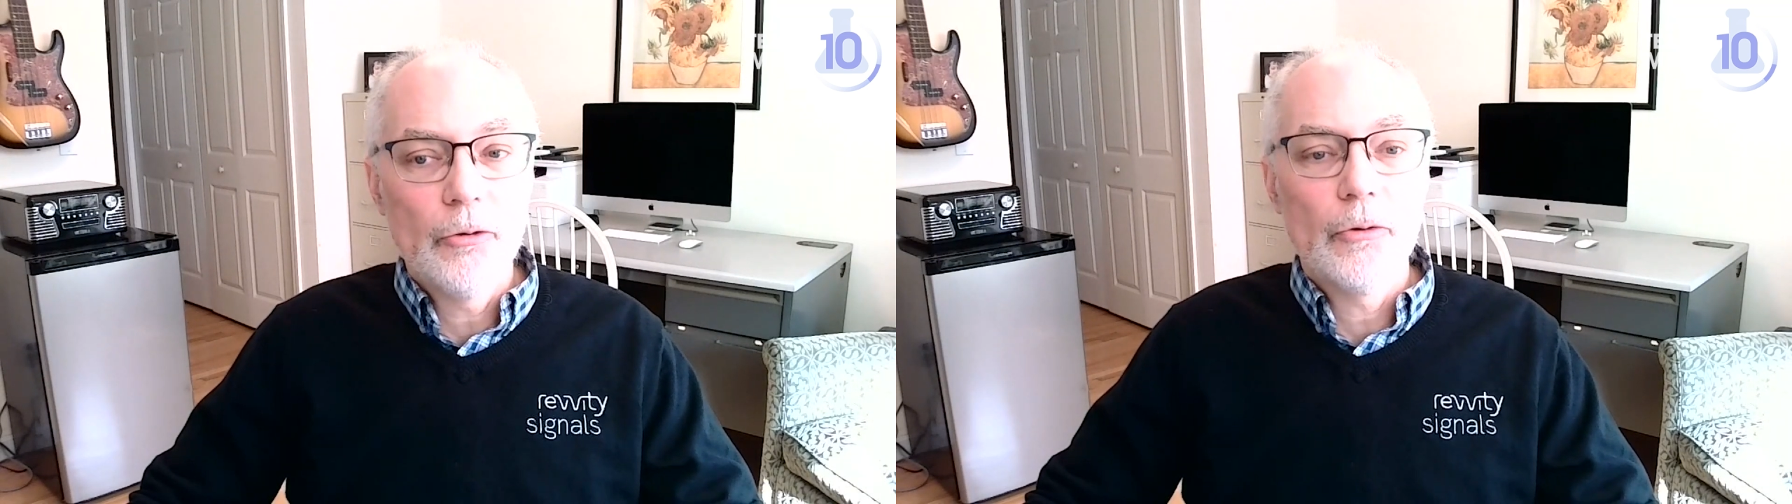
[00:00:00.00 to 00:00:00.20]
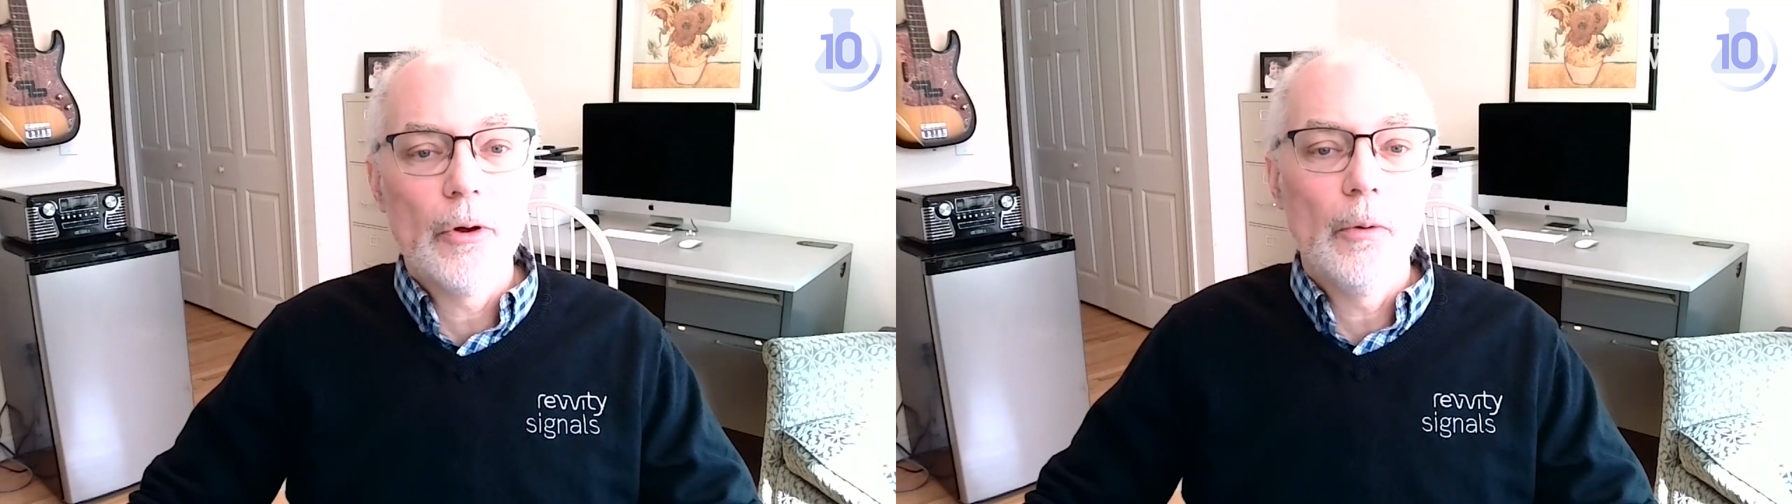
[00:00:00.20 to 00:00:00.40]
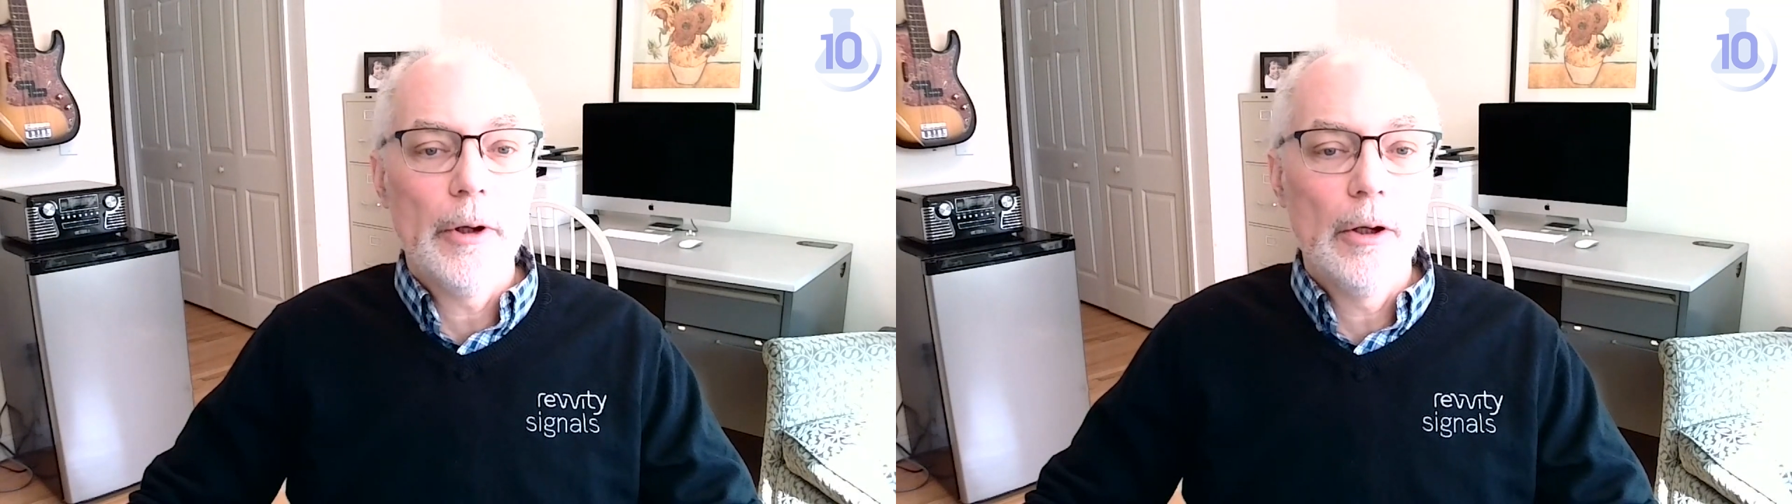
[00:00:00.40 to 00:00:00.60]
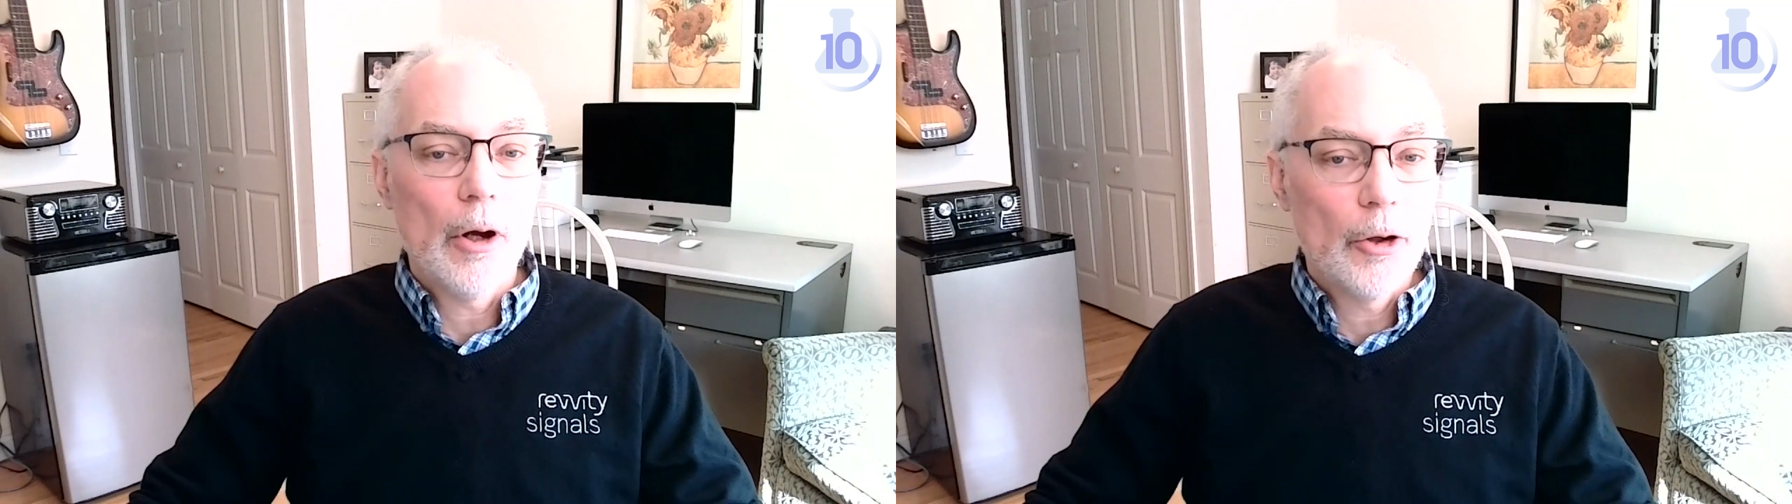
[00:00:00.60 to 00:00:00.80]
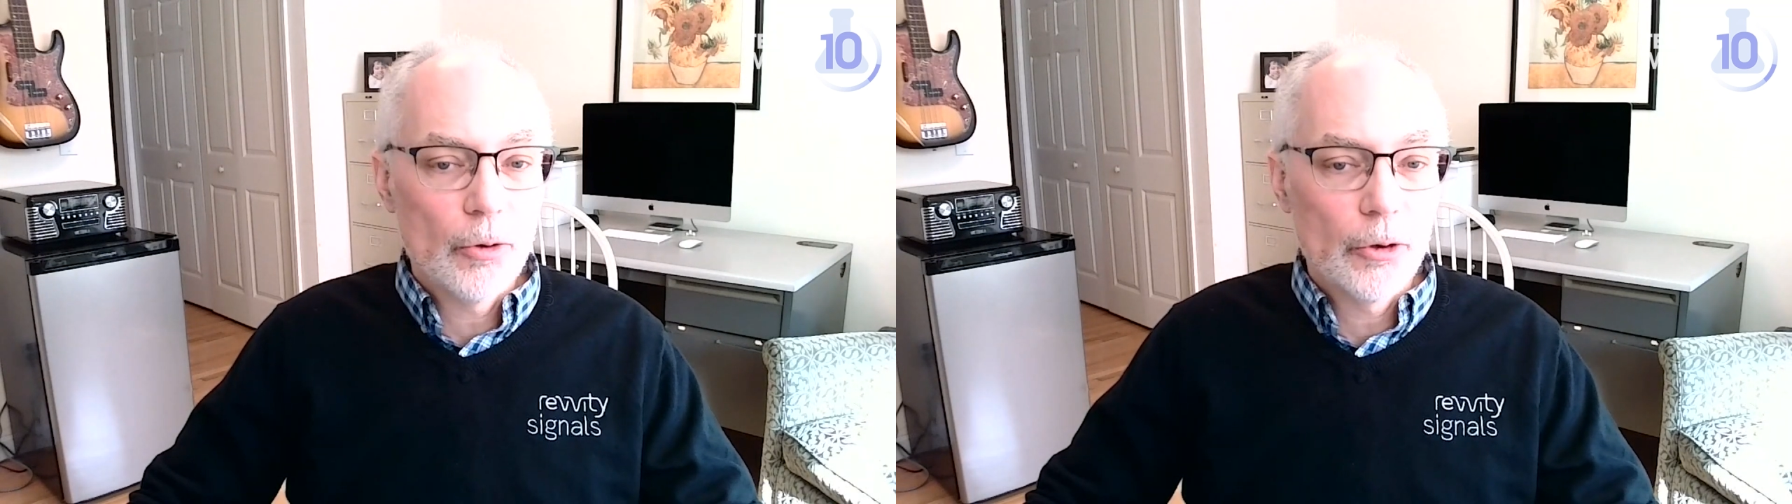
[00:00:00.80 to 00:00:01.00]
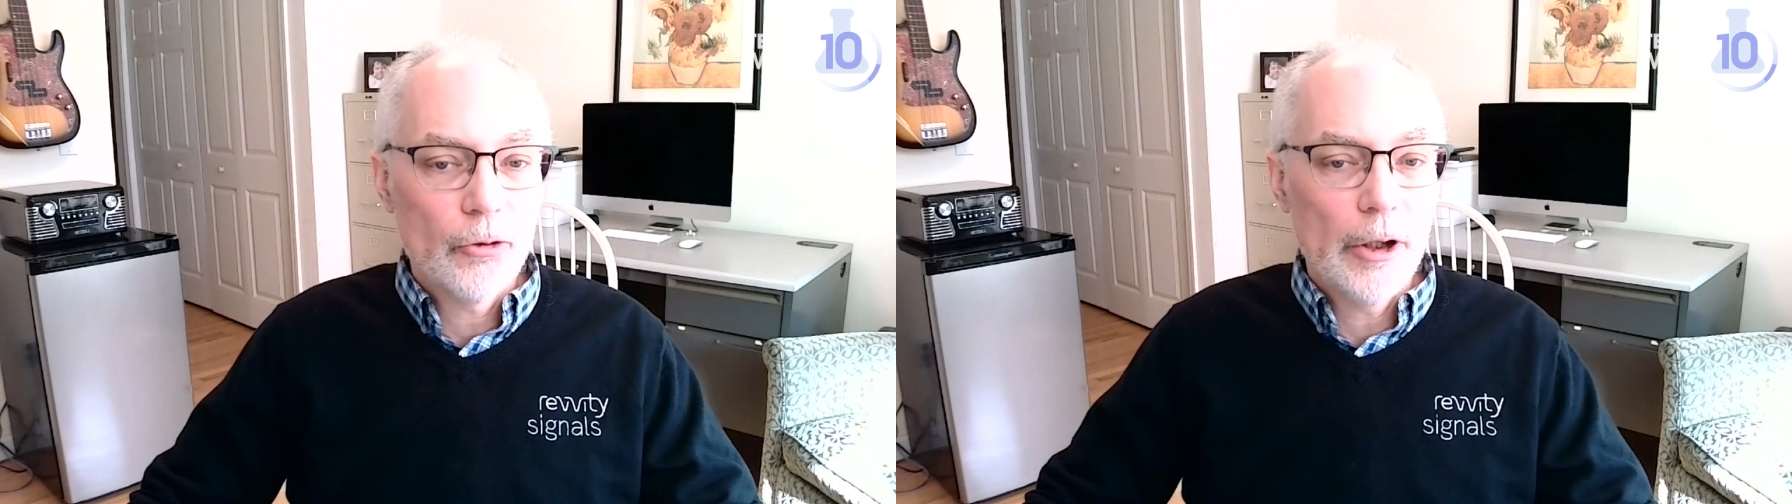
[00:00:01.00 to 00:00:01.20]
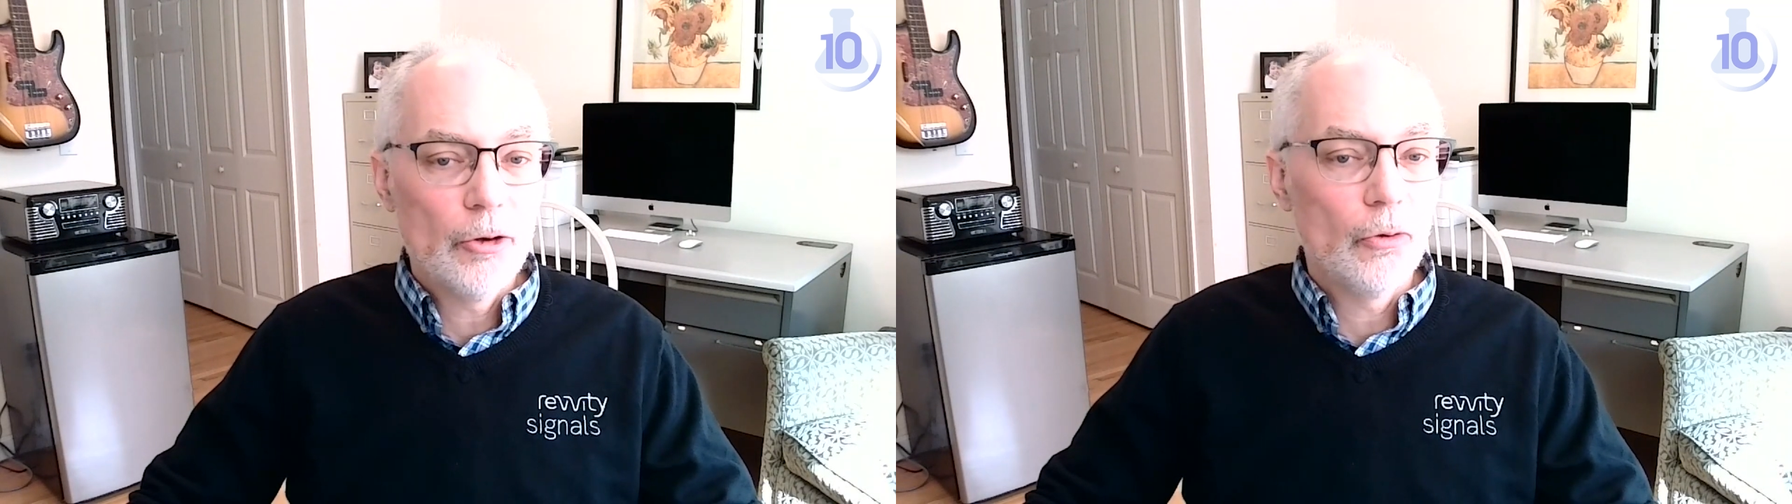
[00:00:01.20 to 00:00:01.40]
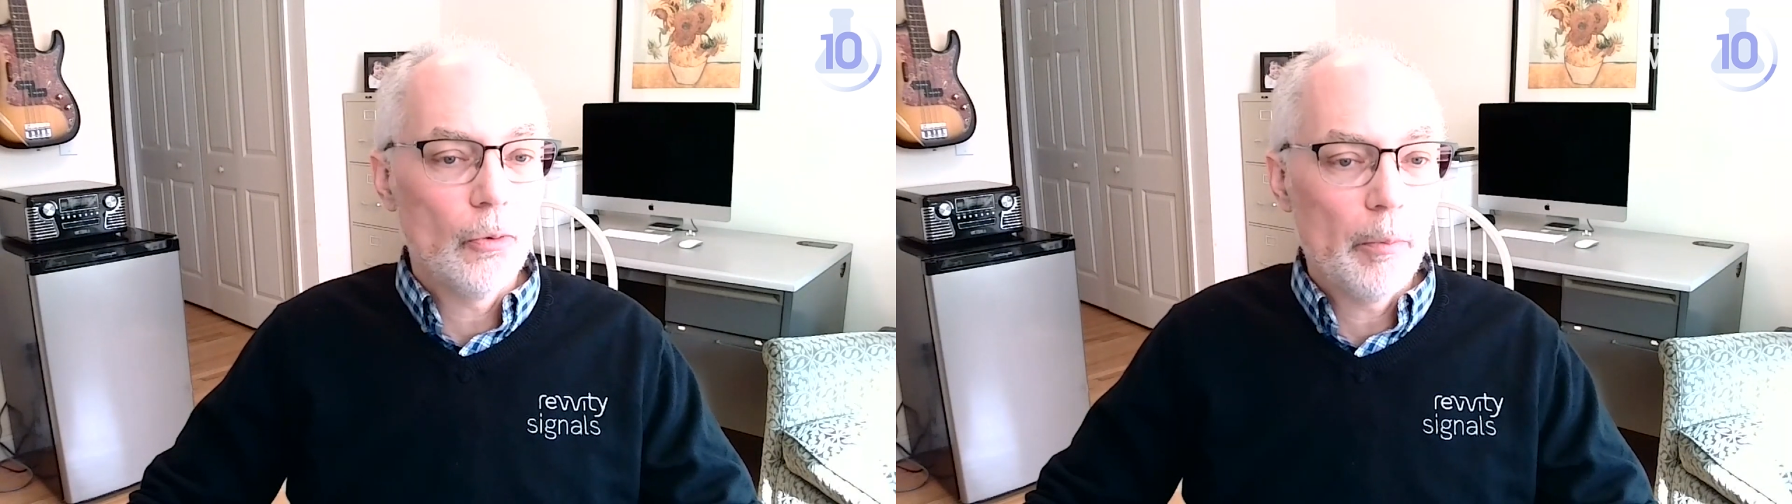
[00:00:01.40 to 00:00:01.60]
So, in large organizations